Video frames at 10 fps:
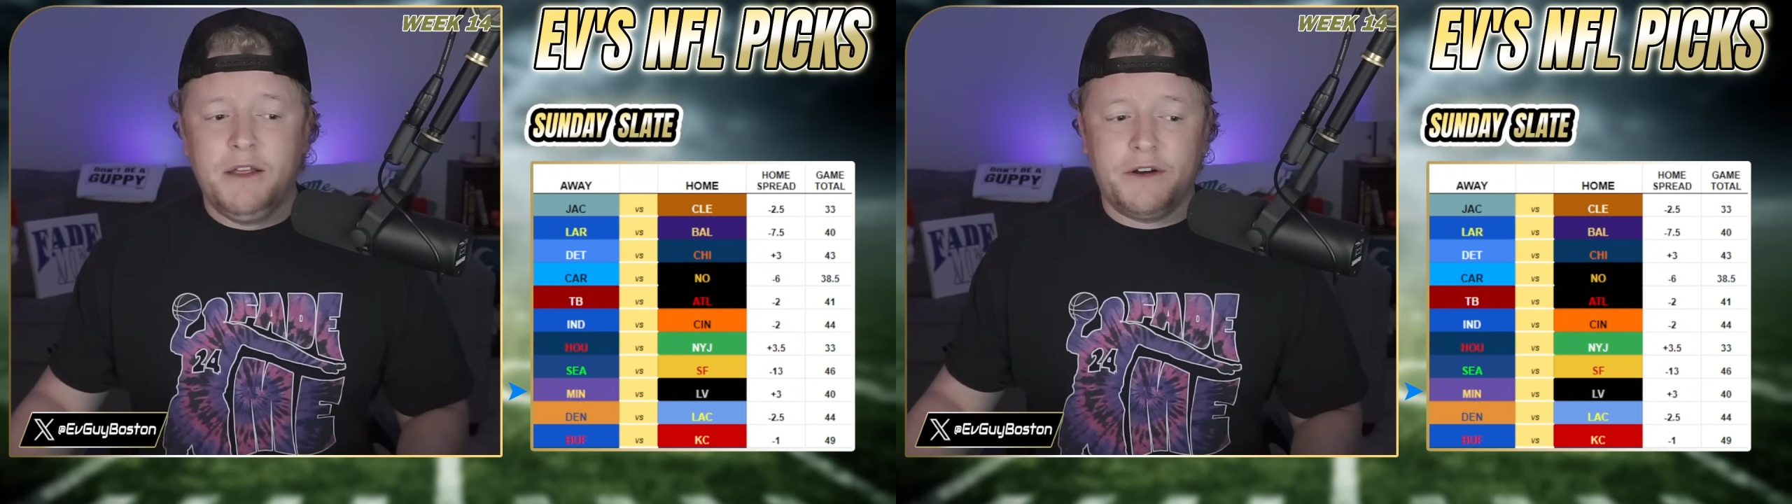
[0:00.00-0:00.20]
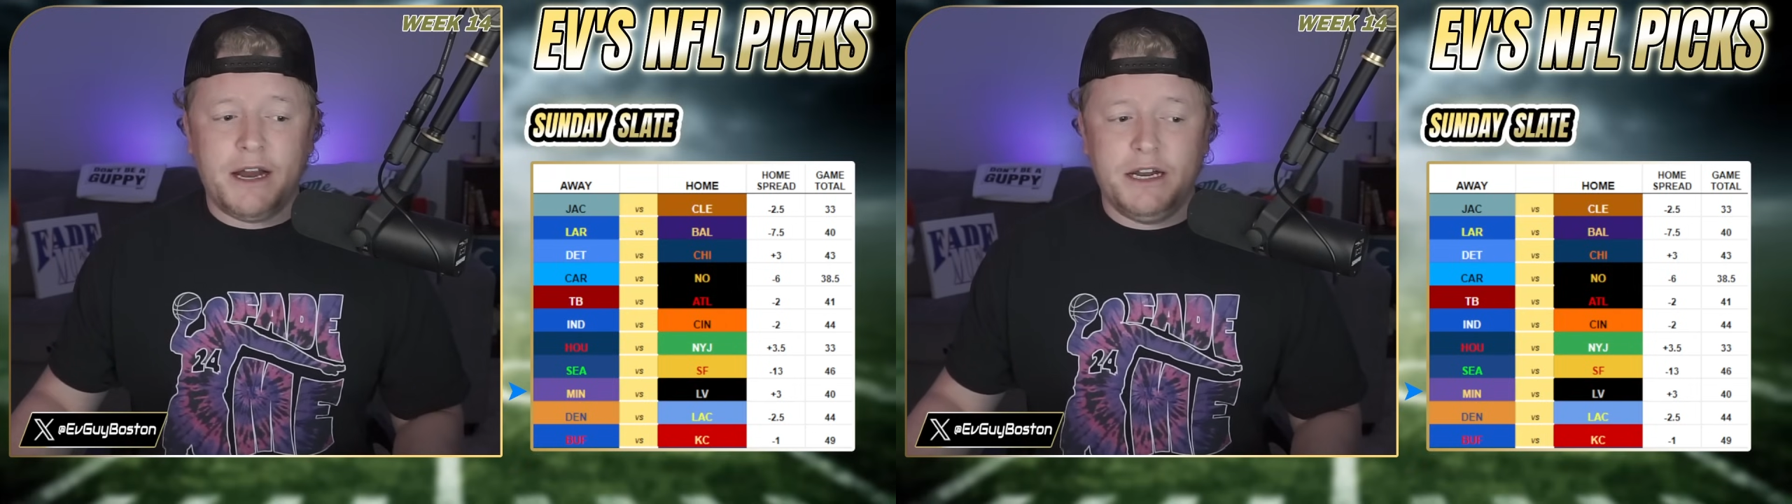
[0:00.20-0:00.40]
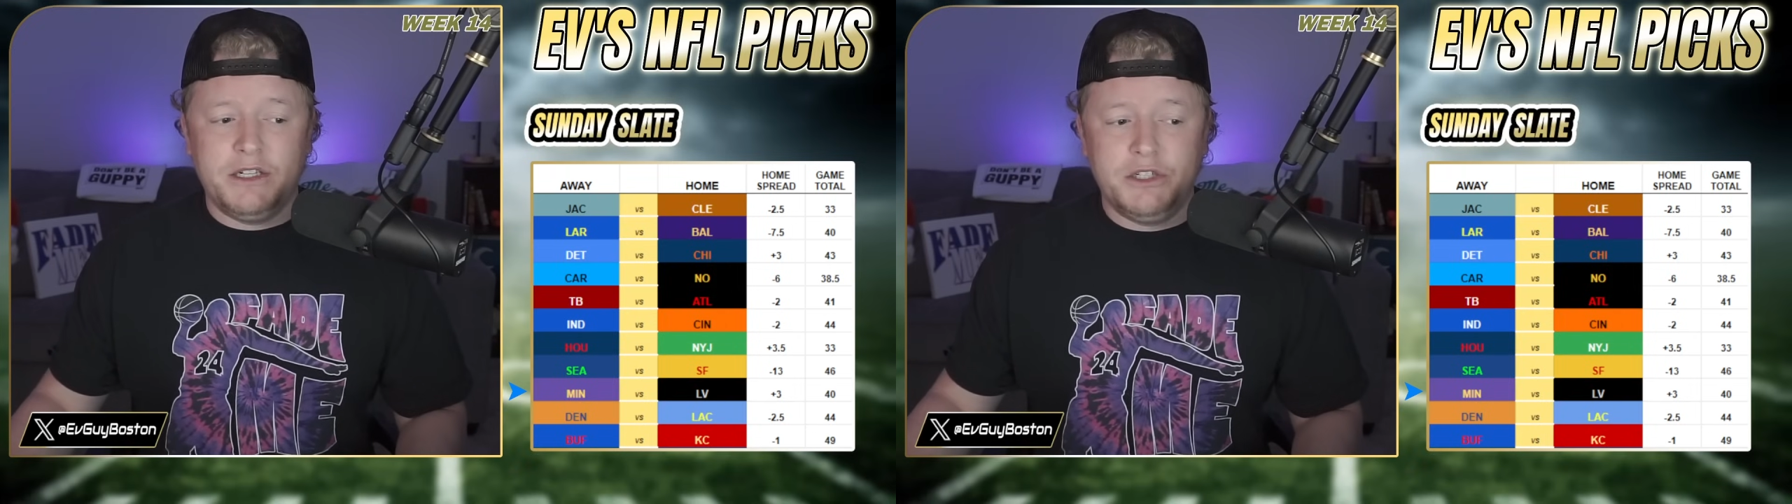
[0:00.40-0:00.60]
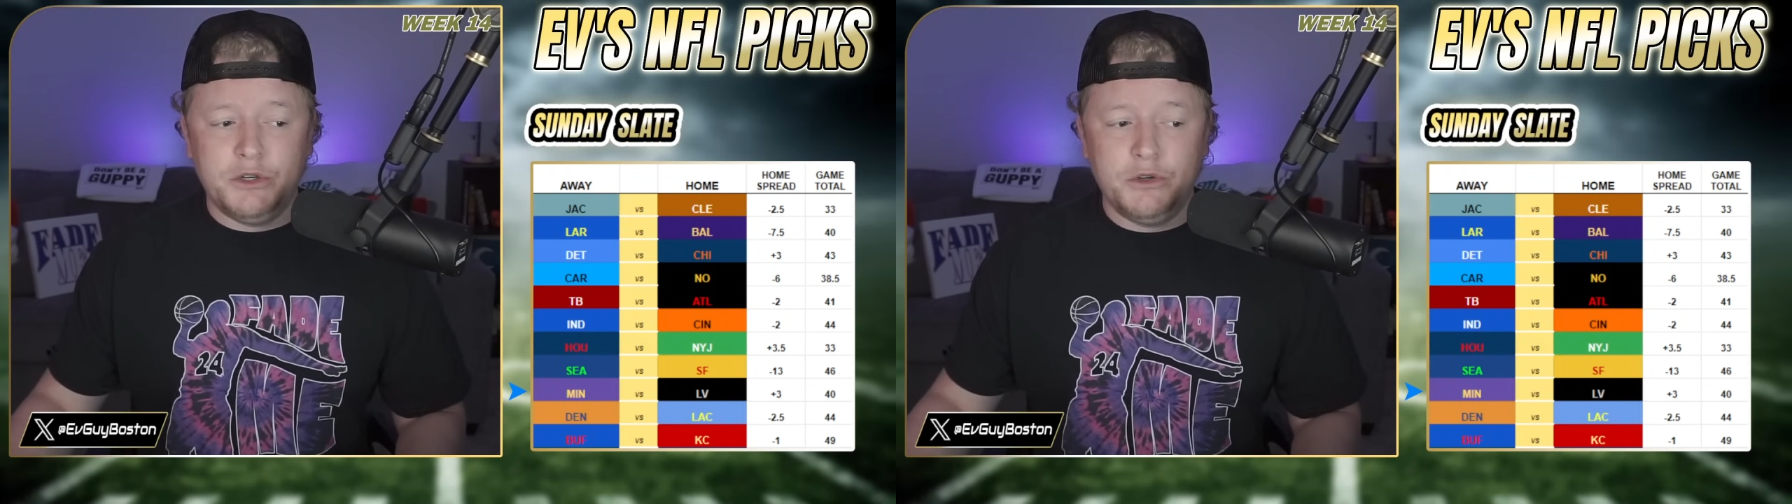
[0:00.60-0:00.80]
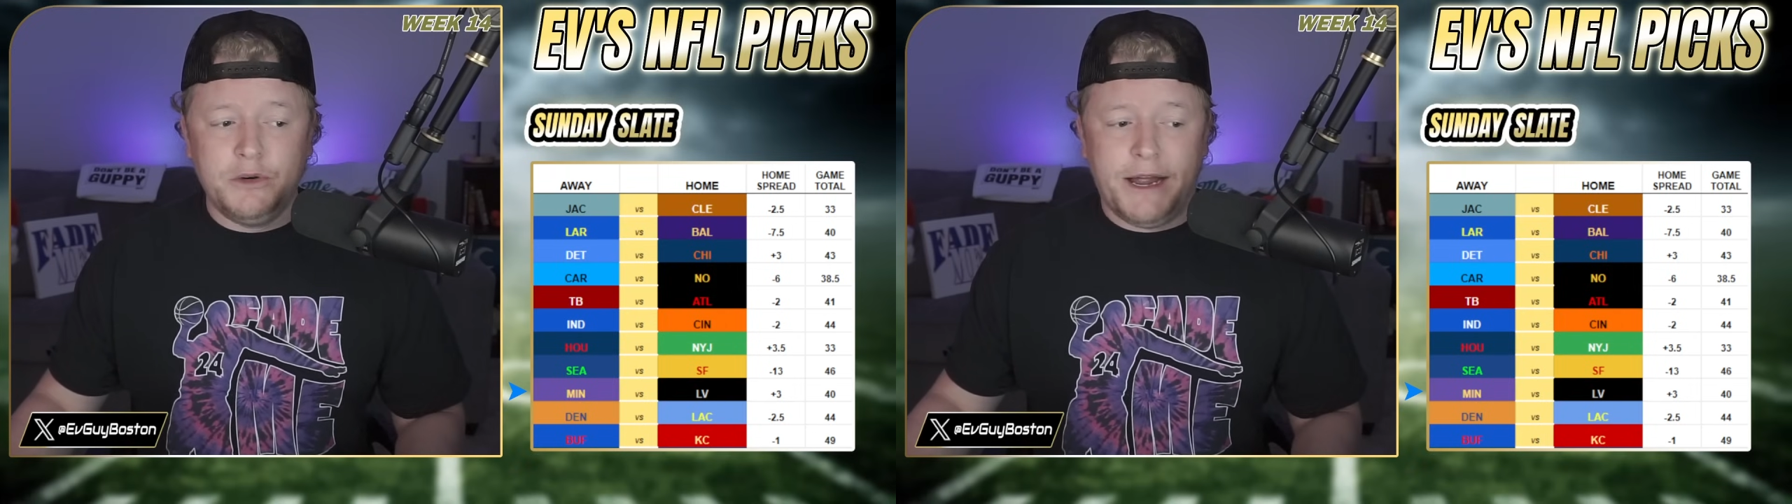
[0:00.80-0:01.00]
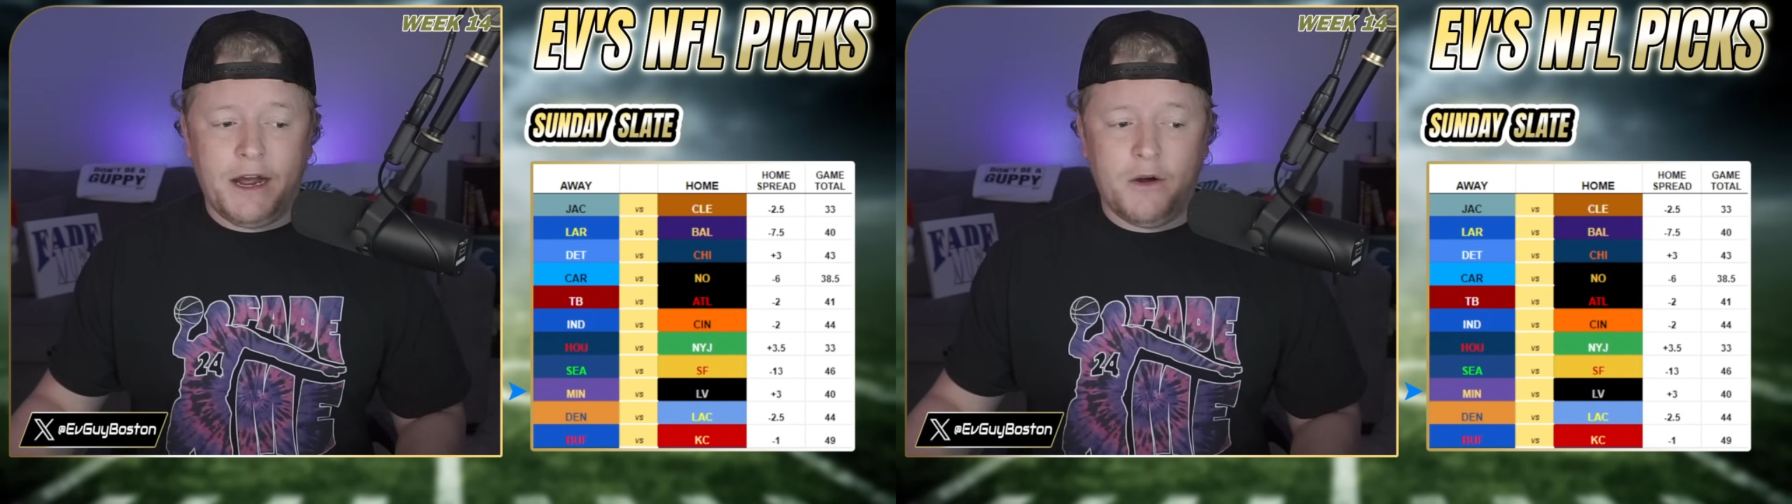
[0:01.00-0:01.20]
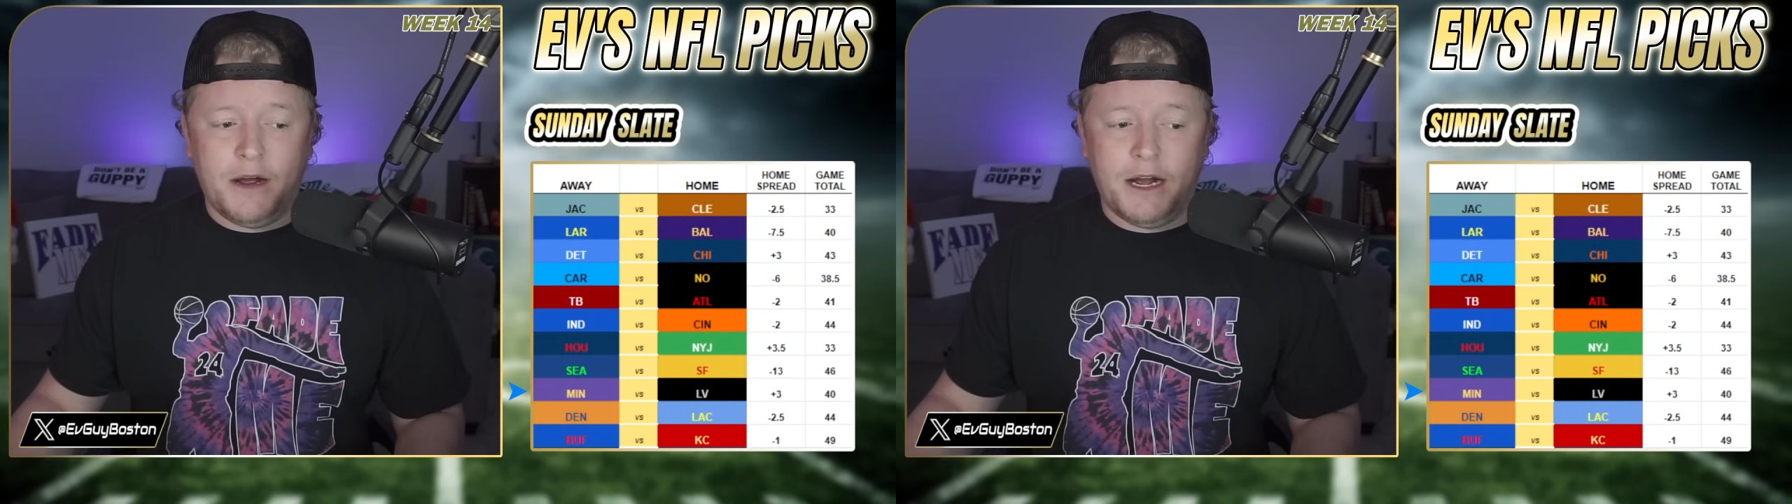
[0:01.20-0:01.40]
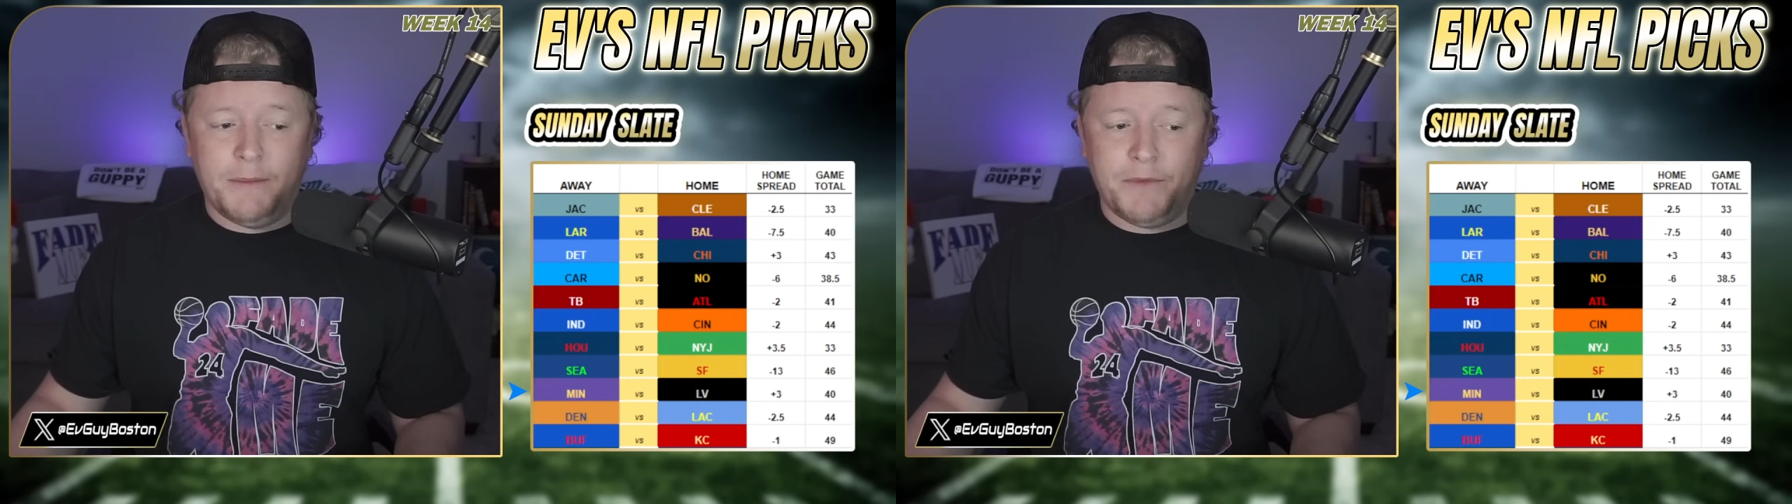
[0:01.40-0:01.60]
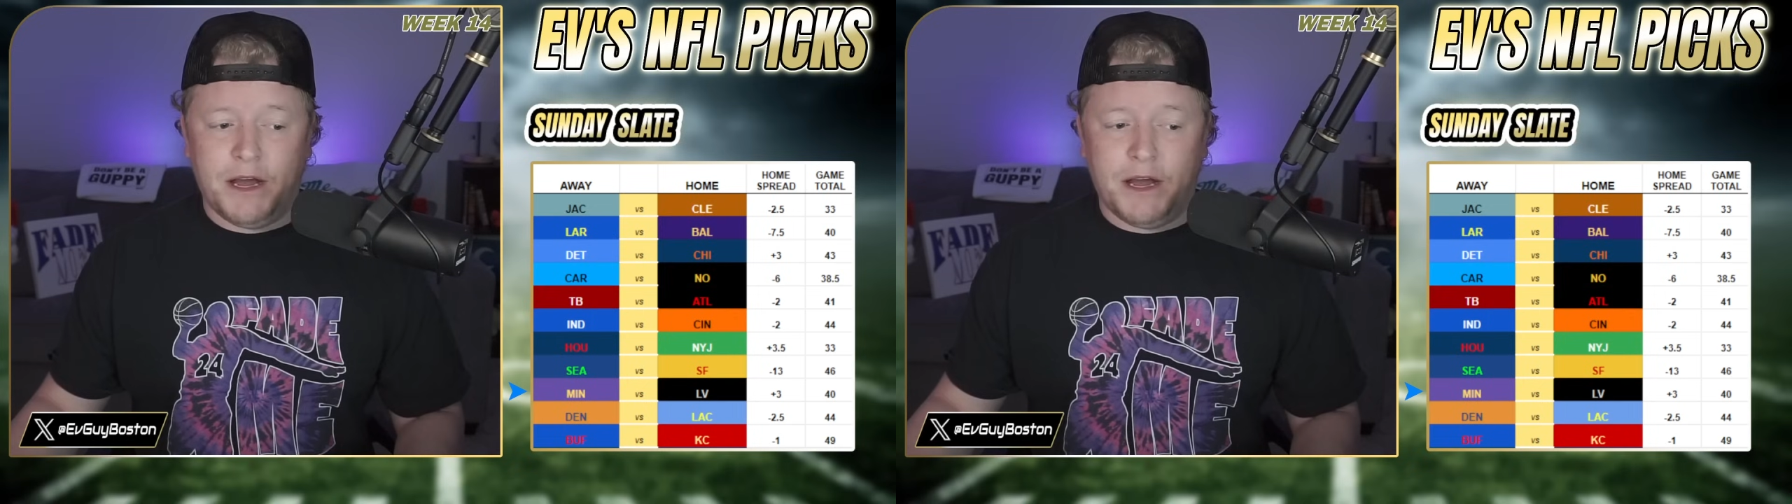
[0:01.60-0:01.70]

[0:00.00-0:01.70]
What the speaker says: They're kind of due now.